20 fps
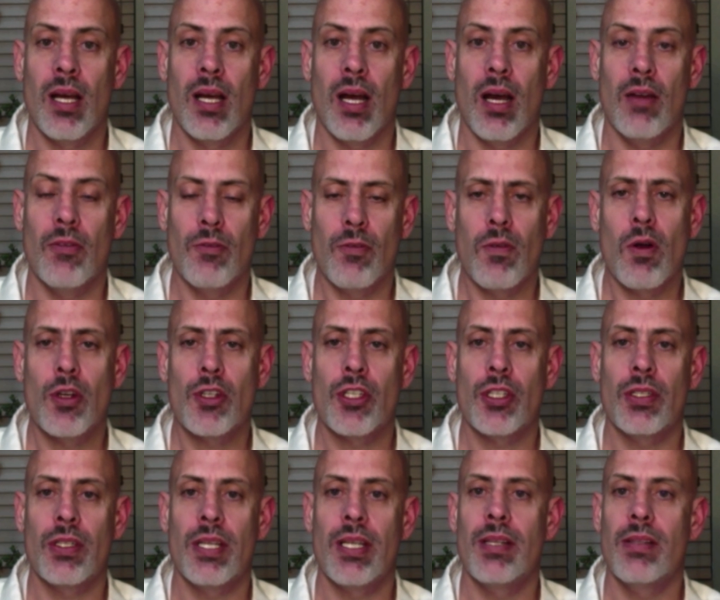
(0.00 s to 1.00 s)

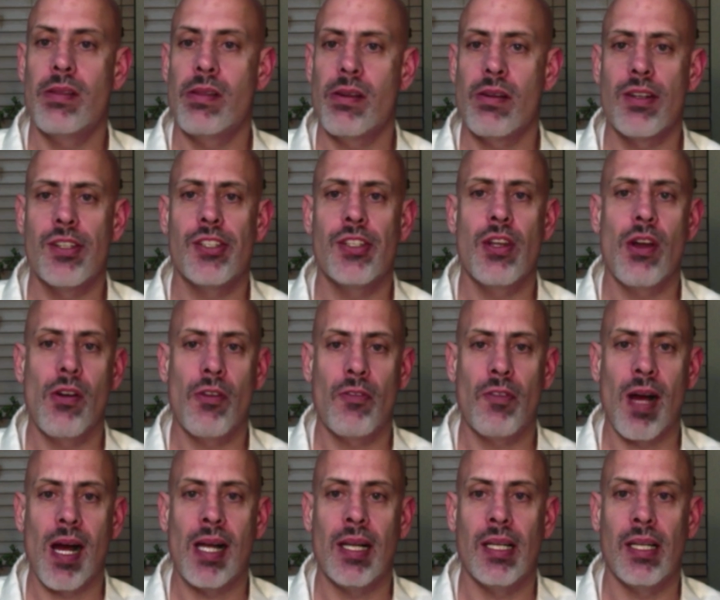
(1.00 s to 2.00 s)
Unfortunately, there is no
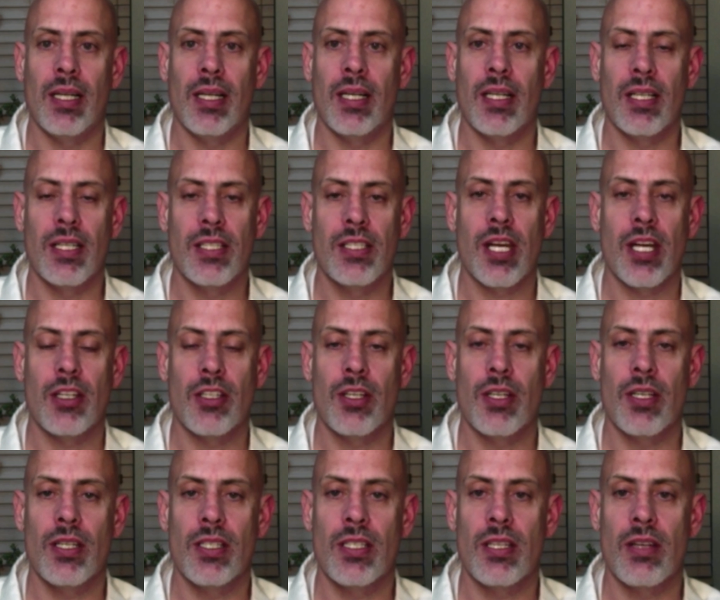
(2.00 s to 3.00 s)
filing
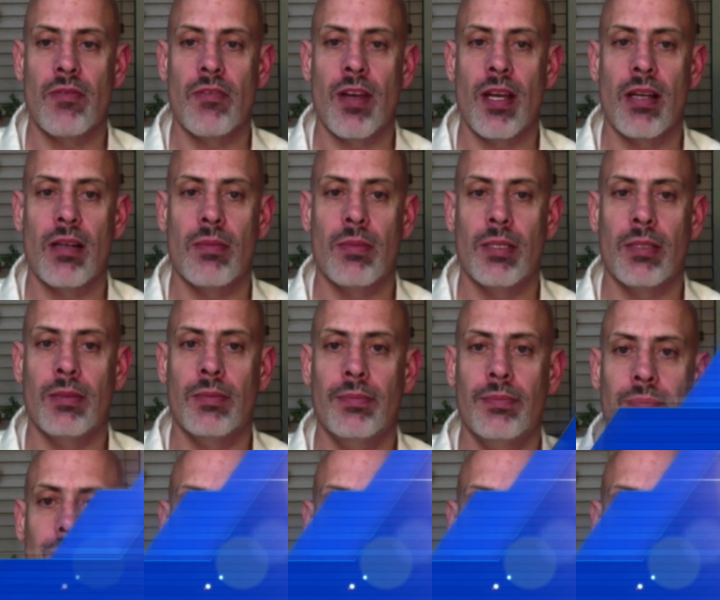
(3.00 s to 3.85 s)
extension is available.